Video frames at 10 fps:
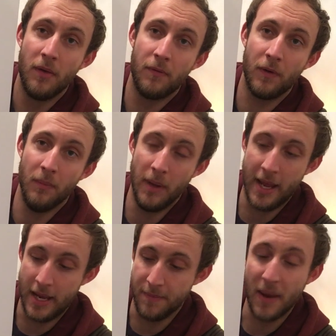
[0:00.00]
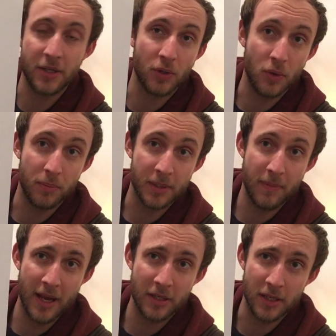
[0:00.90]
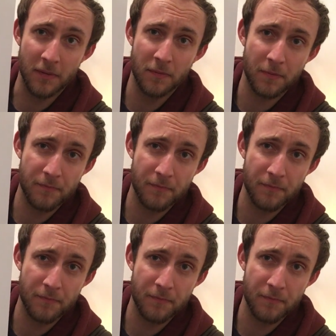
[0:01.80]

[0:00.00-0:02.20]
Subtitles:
from a magical perspective.